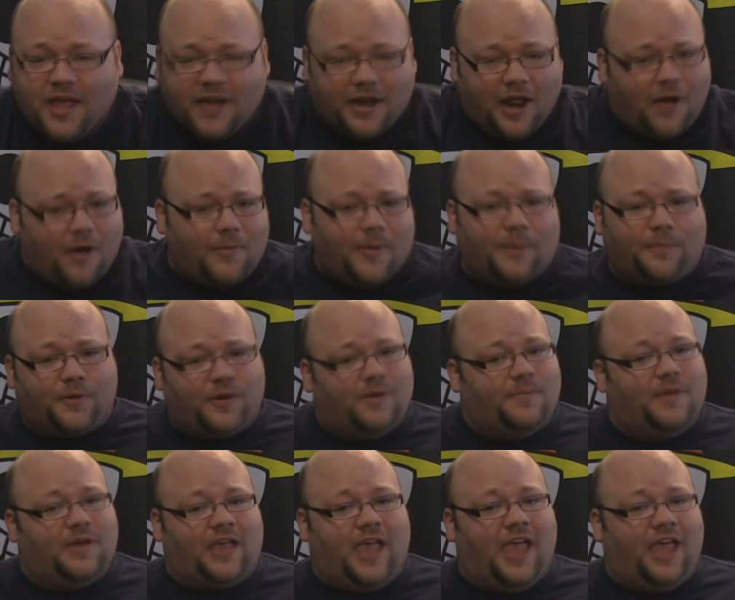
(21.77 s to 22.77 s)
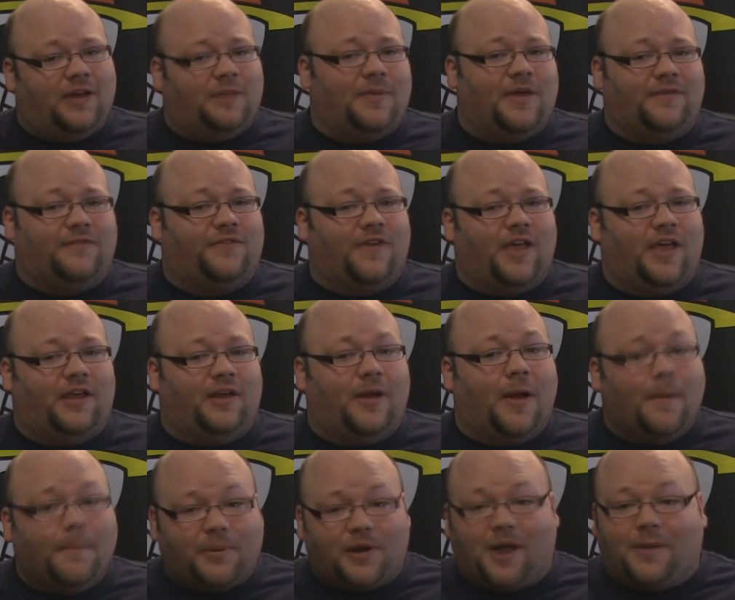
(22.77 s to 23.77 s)
Now, I'm a pretty big anime fan,
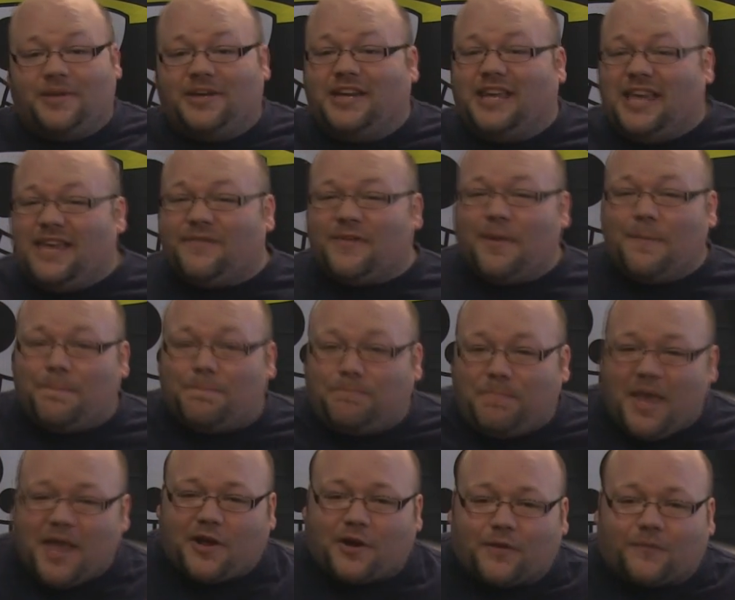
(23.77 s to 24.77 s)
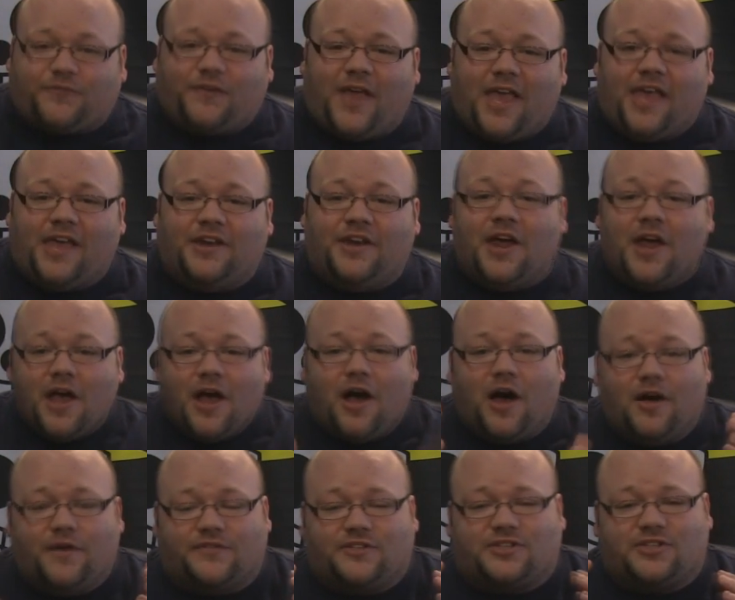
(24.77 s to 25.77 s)
but I'm an even bigger fan
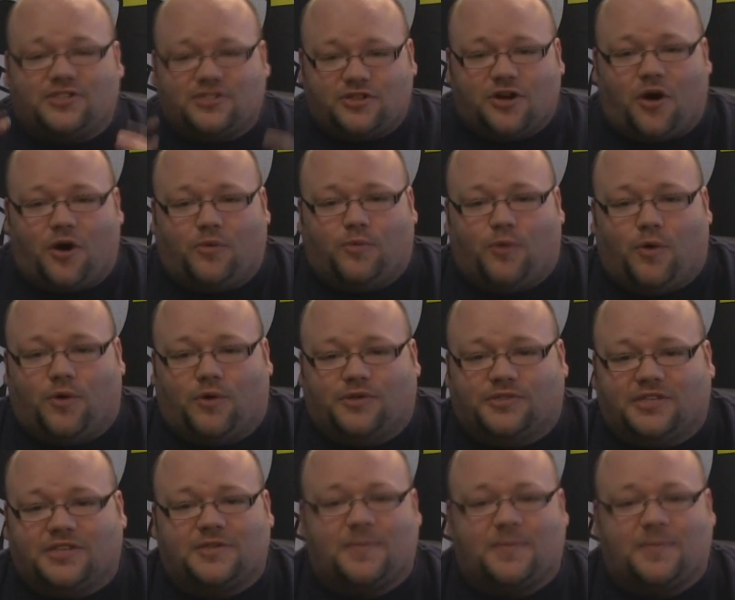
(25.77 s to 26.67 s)
of Star Wars.